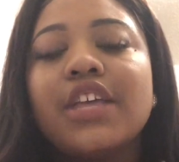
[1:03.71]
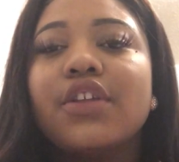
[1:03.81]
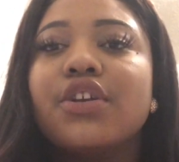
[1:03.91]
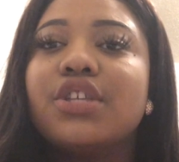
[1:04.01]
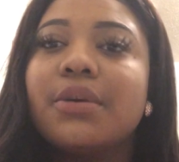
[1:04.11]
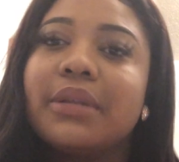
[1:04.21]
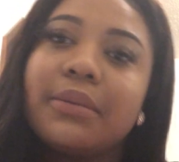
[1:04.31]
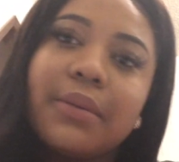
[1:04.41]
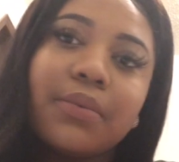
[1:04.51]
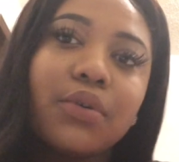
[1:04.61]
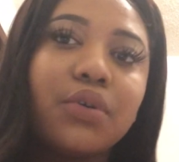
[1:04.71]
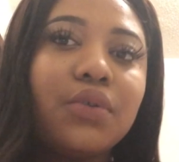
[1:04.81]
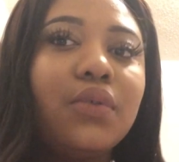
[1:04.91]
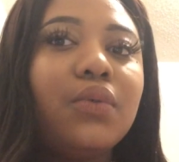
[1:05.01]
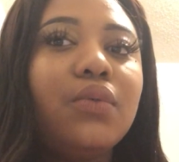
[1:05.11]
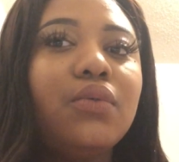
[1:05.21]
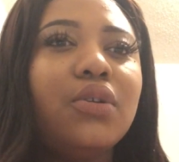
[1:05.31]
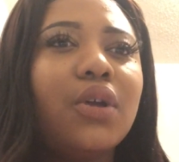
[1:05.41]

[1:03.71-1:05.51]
there are many people who,